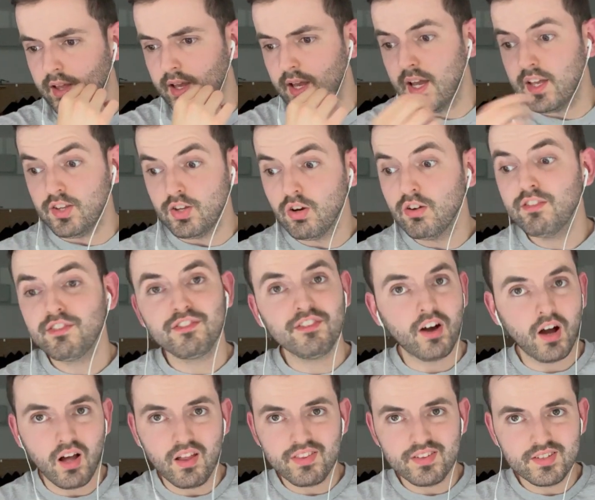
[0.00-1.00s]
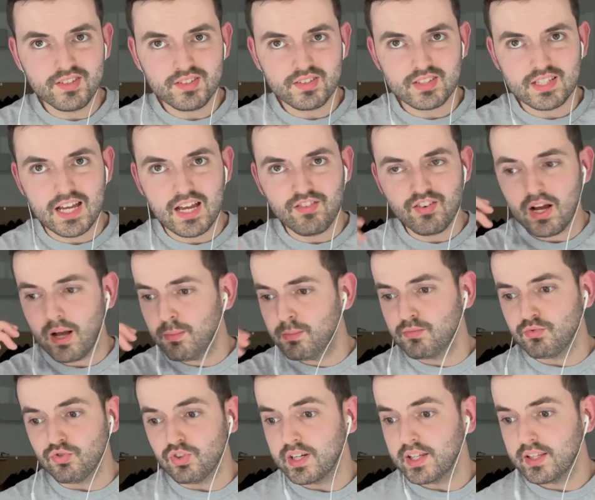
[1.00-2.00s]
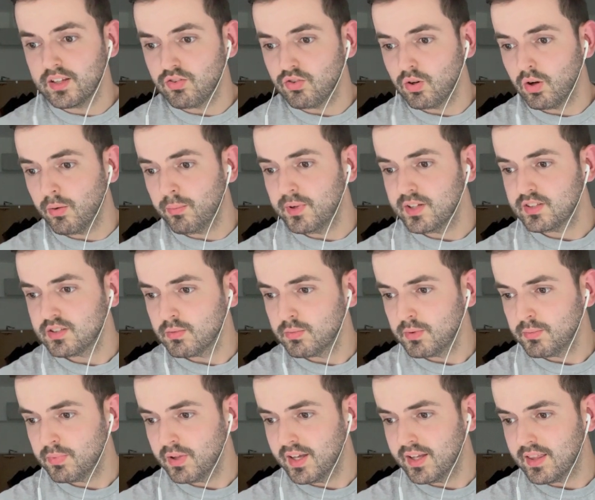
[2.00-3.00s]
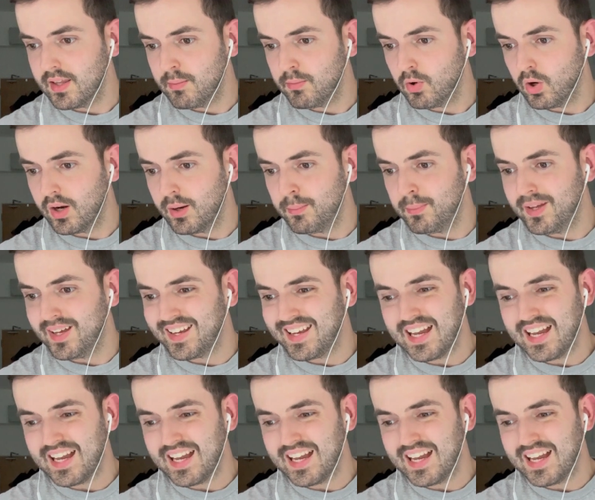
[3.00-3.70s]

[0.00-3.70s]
Young Fathers, their album really grew on me, so I've been playing them quite a bit.